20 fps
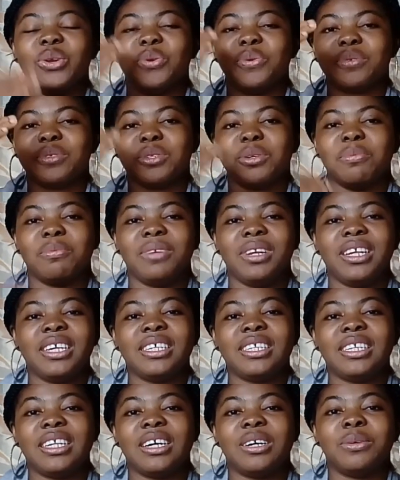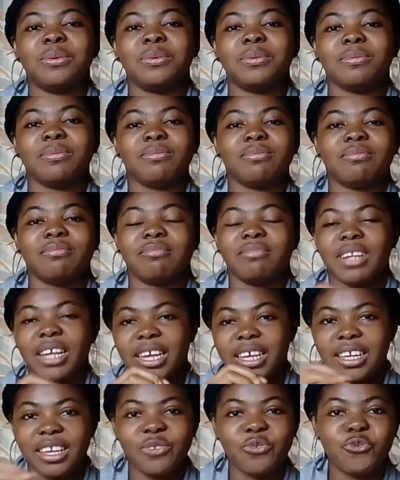some lay down,
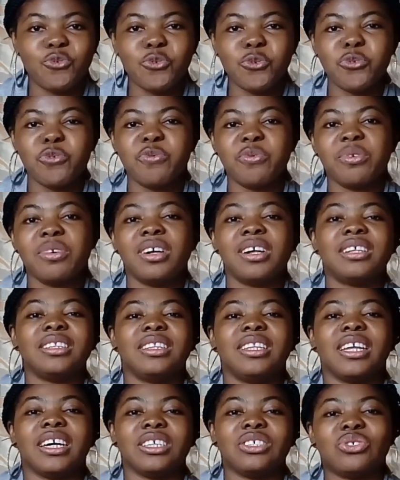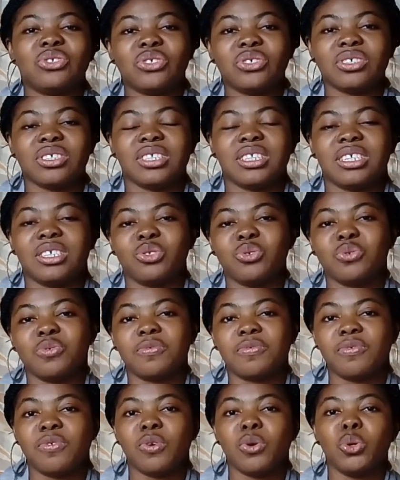like a rule that you just need to
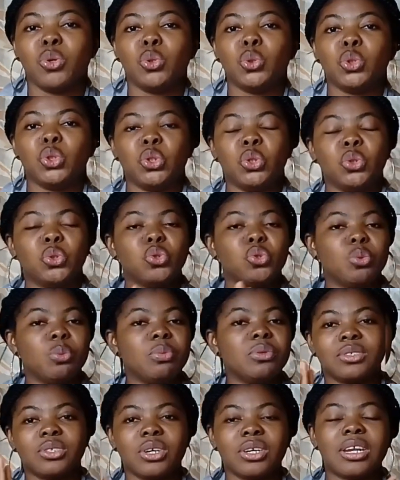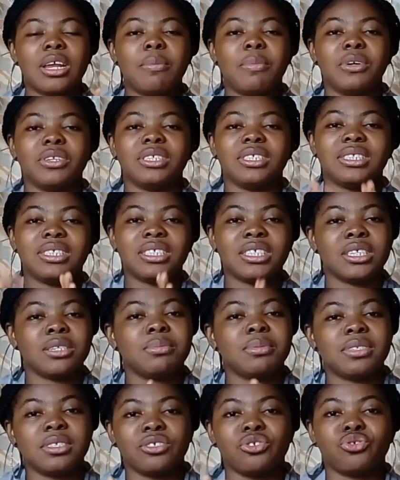follow. To put something about the
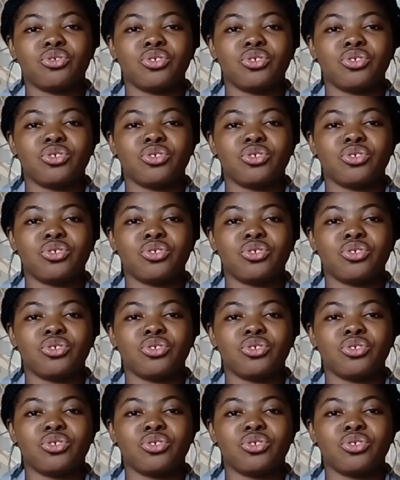tips, the